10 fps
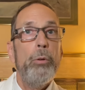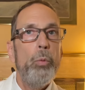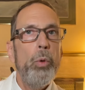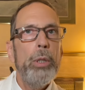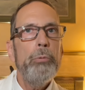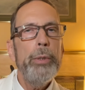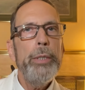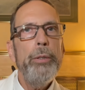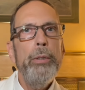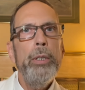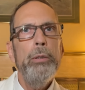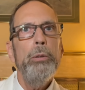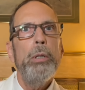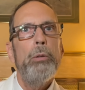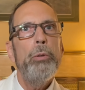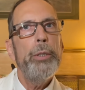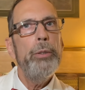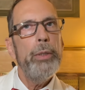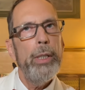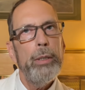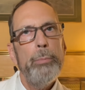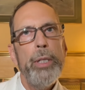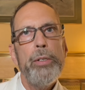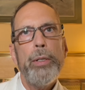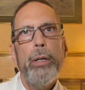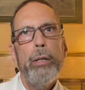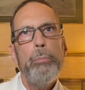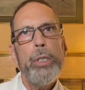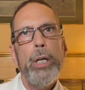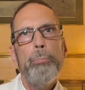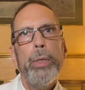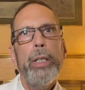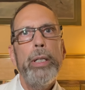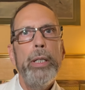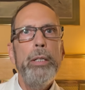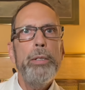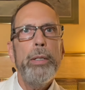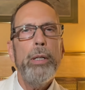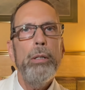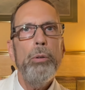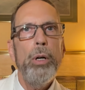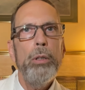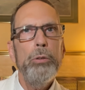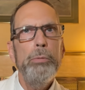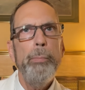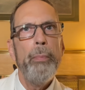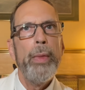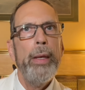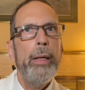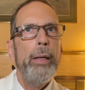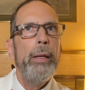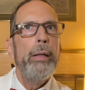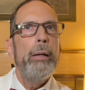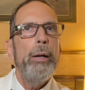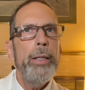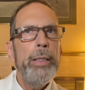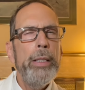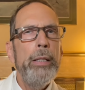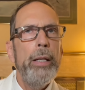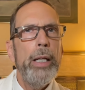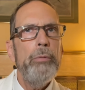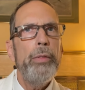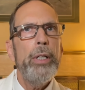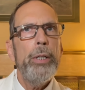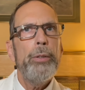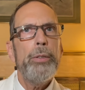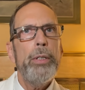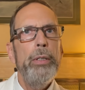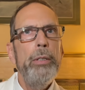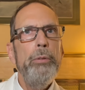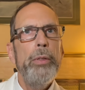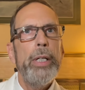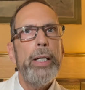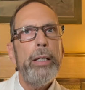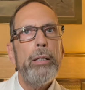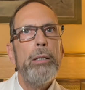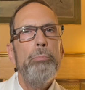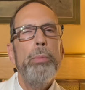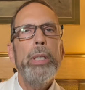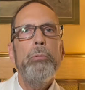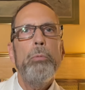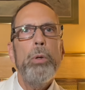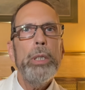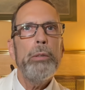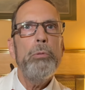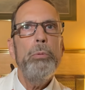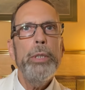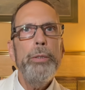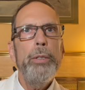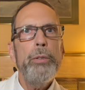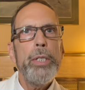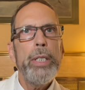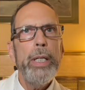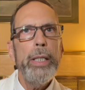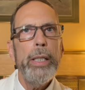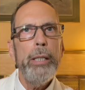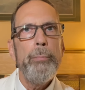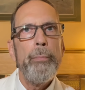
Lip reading: What would you do? Would you tell him his time's up and he needs to go home? I didn't have the heart to do that, but what would you say?